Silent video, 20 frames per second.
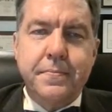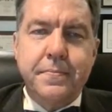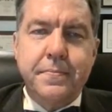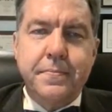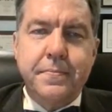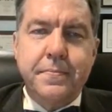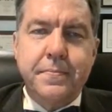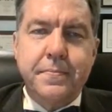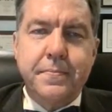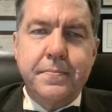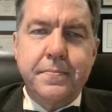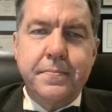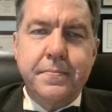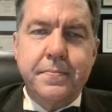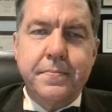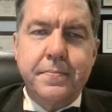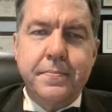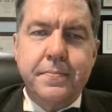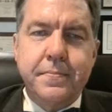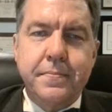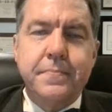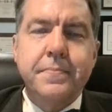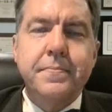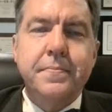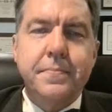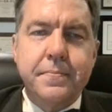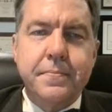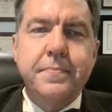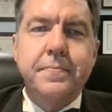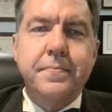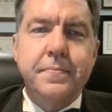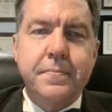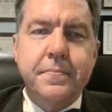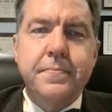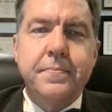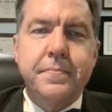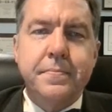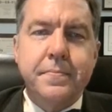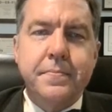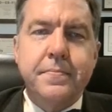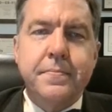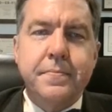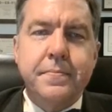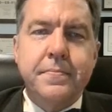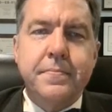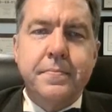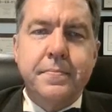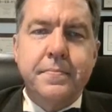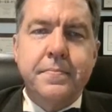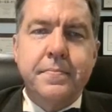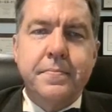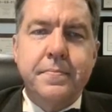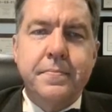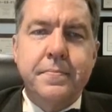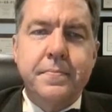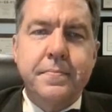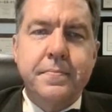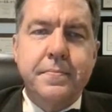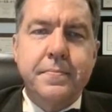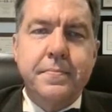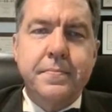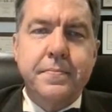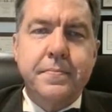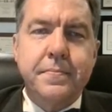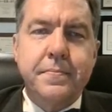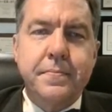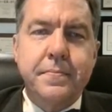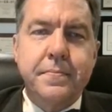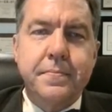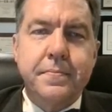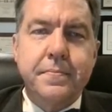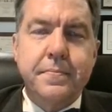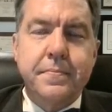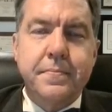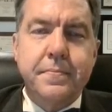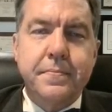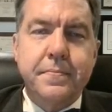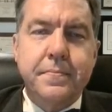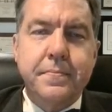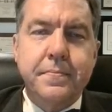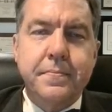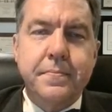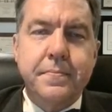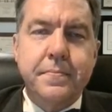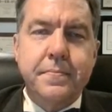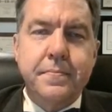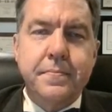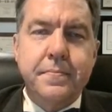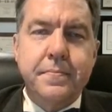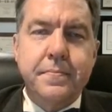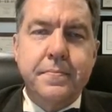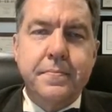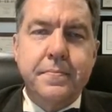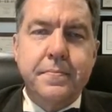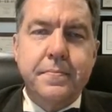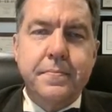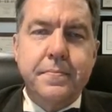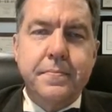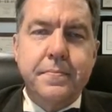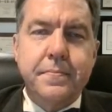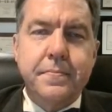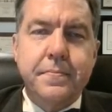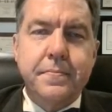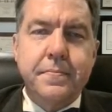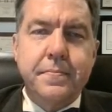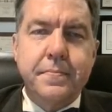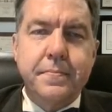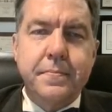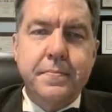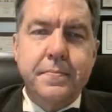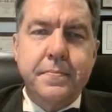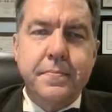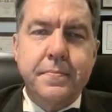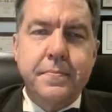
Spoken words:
(silent)